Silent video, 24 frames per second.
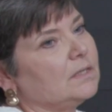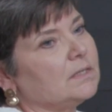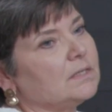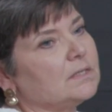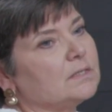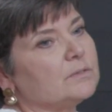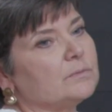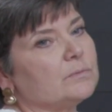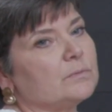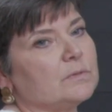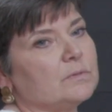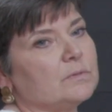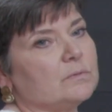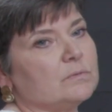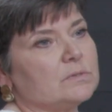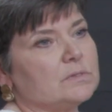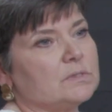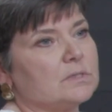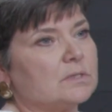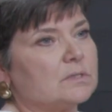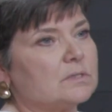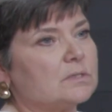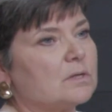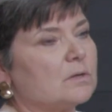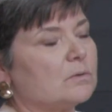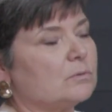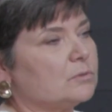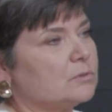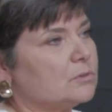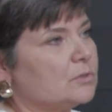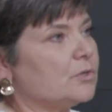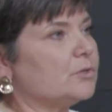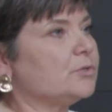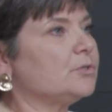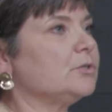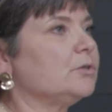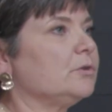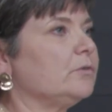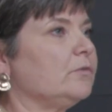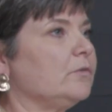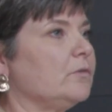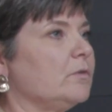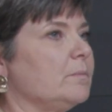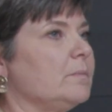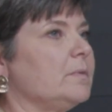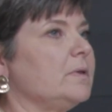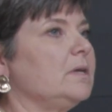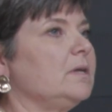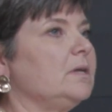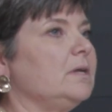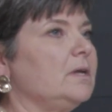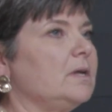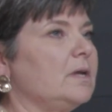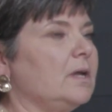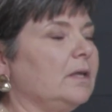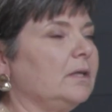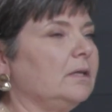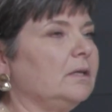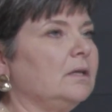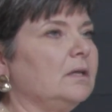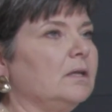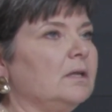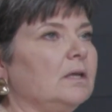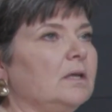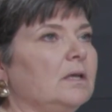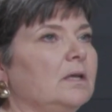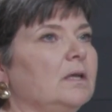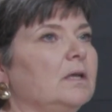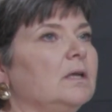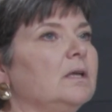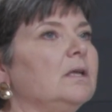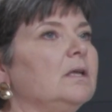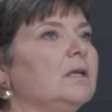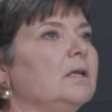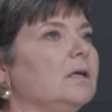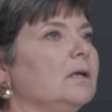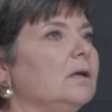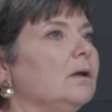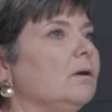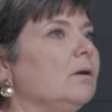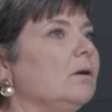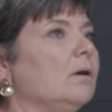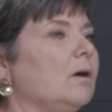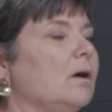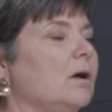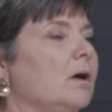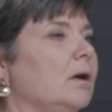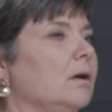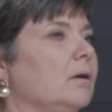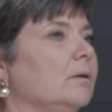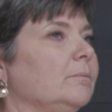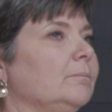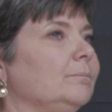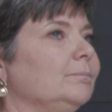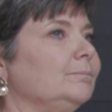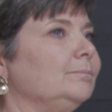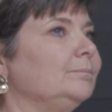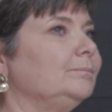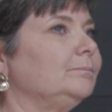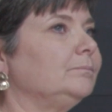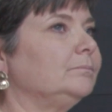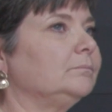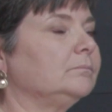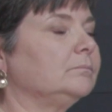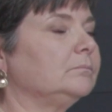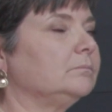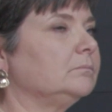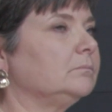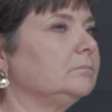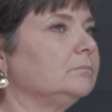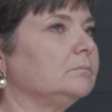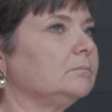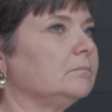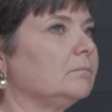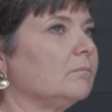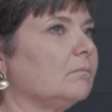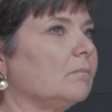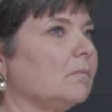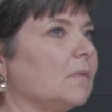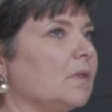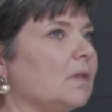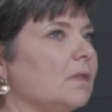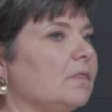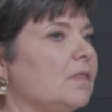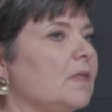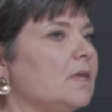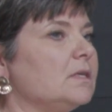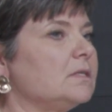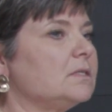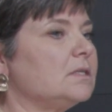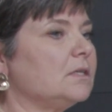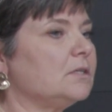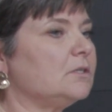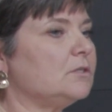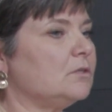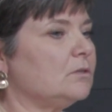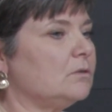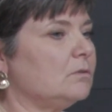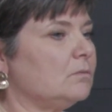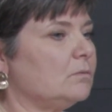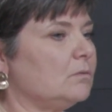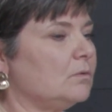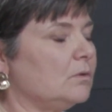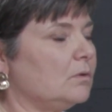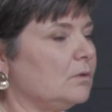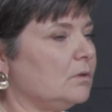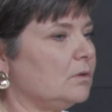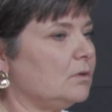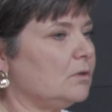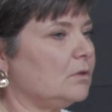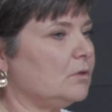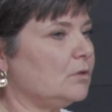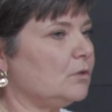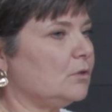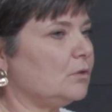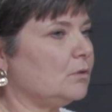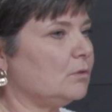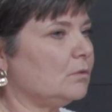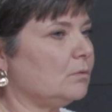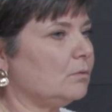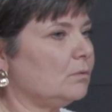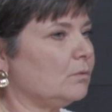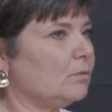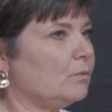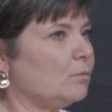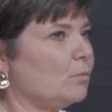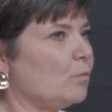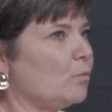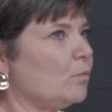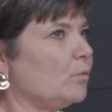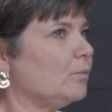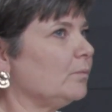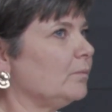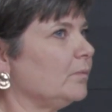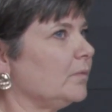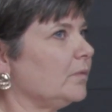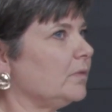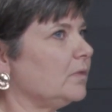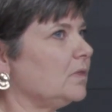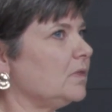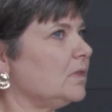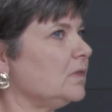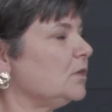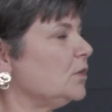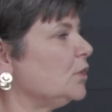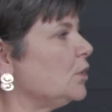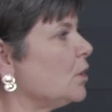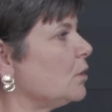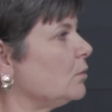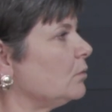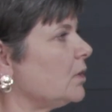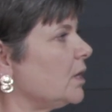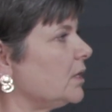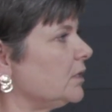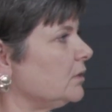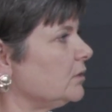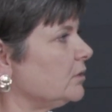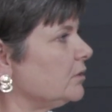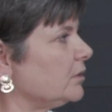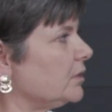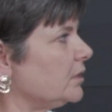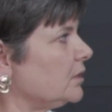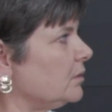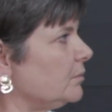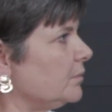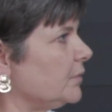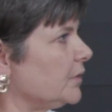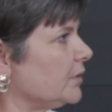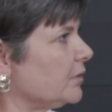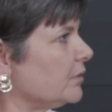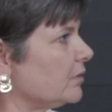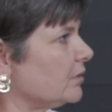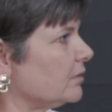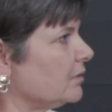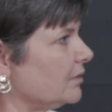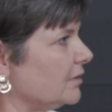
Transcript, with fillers: This one was a soul searcher for me and, um, things that you, you you don't like to look in the mirror